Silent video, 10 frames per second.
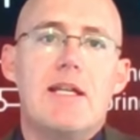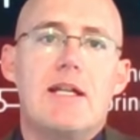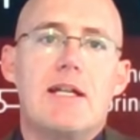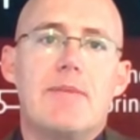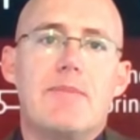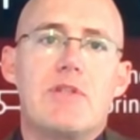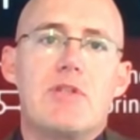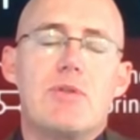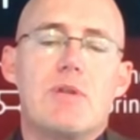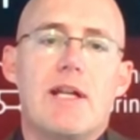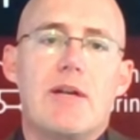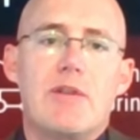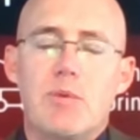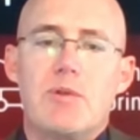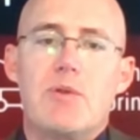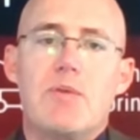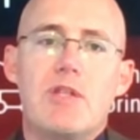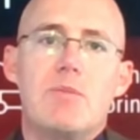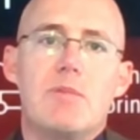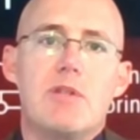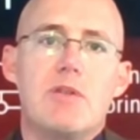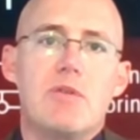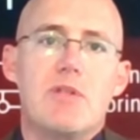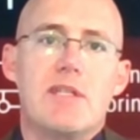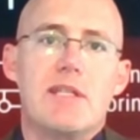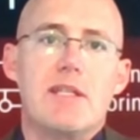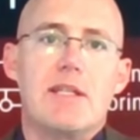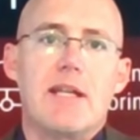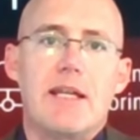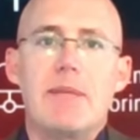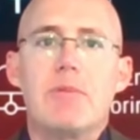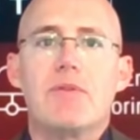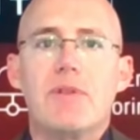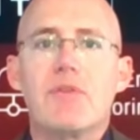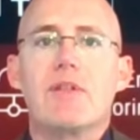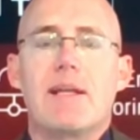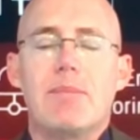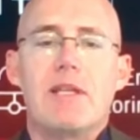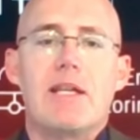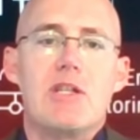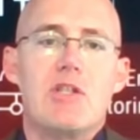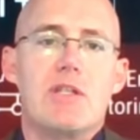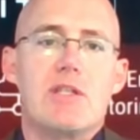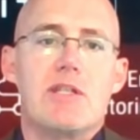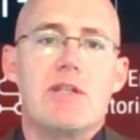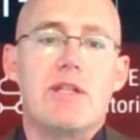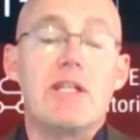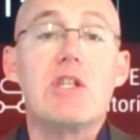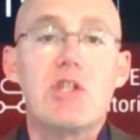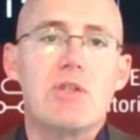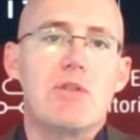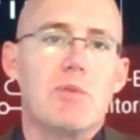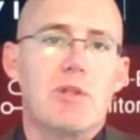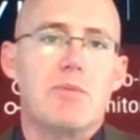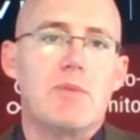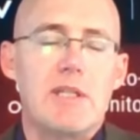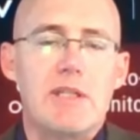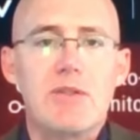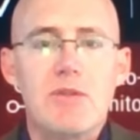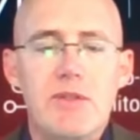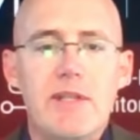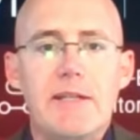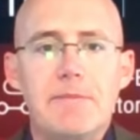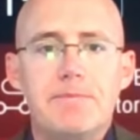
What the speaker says: to allow the Quattro Red to be used in a number of different applications, in addition to what we can do today.